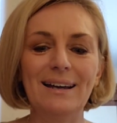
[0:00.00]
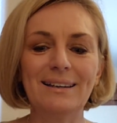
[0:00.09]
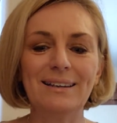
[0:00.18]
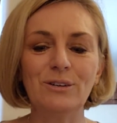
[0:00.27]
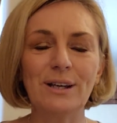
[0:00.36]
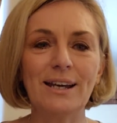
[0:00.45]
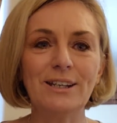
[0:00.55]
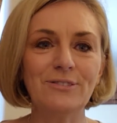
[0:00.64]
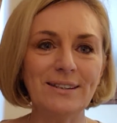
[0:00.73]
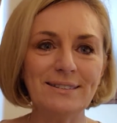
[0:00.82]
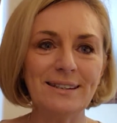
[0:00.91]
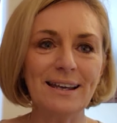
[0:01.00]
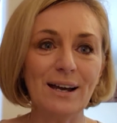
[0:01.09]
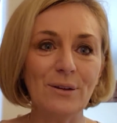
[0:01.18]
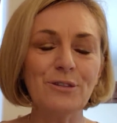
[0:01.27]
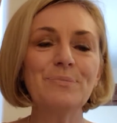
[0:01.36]
your cardiovascular
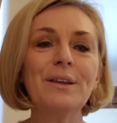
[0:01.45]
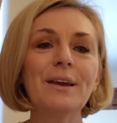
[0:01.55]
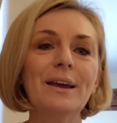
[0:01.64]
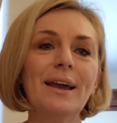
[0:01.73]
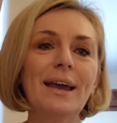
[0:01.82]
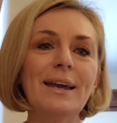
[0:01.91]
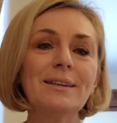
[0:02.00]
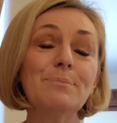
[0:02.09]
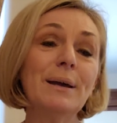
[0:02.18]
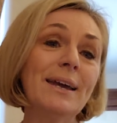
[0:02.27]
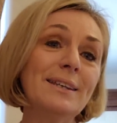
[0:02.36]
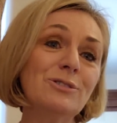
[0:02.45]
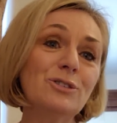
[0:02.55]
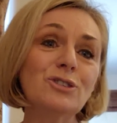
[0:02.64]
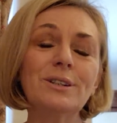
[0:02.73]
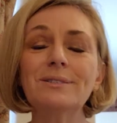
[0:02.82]
health. And the bad
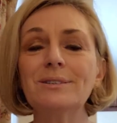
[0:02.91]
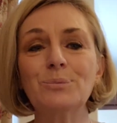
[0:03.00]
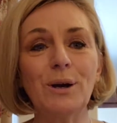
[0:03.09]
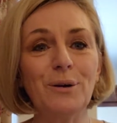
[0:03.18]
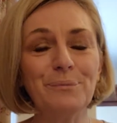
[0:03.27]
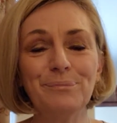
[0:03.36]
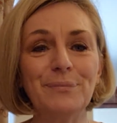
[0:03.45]
estrogens, well,